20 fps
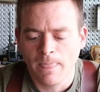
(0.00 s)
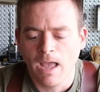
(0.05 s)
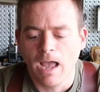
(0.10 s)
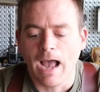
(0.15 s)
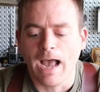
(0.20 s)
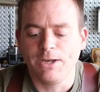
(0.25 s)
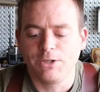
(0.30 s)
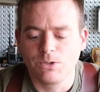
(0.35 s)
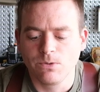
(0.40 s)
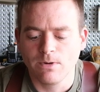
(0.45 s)

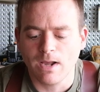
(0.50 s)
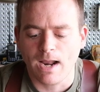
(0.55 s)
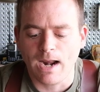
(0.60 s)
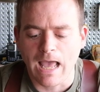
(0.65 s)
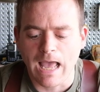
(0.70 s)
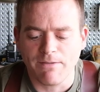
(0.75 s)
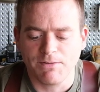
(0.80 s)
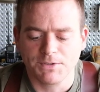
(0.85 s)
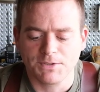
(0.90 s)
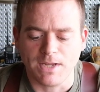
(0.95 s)
I do not
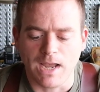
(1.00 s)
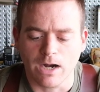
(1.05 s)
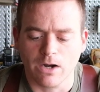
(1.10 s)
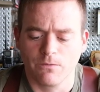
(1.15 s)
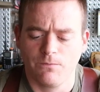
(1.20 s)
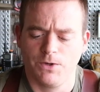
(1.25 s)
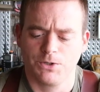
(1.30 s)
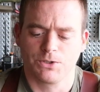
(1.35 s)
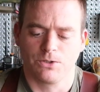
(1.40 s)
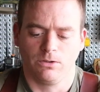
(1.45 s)
have a
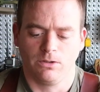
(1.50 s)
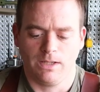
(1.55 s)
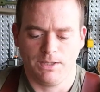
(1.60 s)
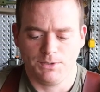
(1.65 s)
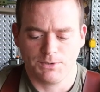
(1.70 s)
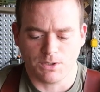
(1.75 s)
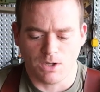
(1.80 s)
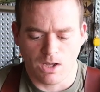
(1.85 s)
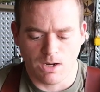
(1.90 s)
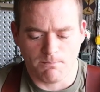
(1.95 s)
sacrificial
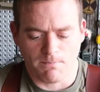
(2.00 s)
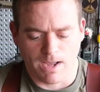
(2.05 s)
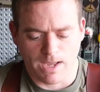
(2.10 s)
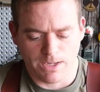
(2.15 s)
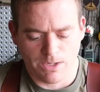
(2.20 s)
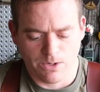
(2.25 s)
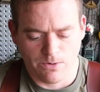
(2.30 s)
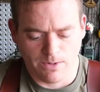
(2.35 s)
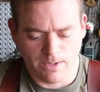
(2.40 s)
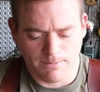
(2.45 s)
lens on my
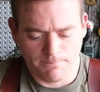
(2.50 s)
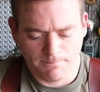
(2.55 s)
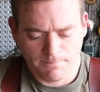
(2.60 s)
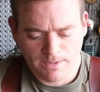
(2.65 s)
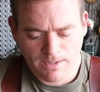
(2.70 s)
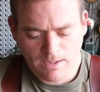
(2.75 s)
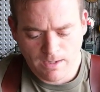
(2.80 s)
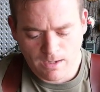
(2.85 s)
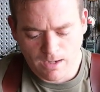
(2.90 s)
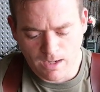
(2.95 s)
unit
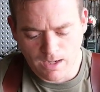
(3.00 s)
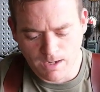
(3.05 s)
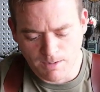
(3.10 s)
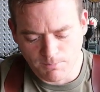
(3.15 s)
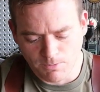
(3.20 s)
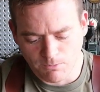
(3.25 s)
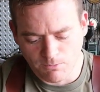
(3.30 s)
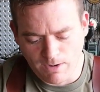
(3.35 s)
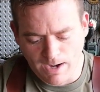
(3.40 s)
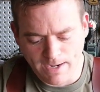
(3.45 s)

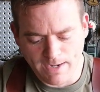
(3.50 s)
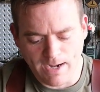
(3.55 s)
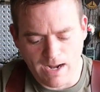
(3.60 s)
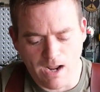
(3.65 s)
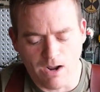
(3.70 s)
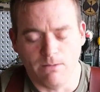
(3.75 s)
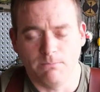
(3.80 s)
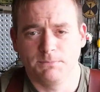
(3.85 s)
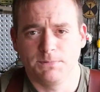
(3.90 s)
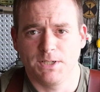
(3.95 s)
right now.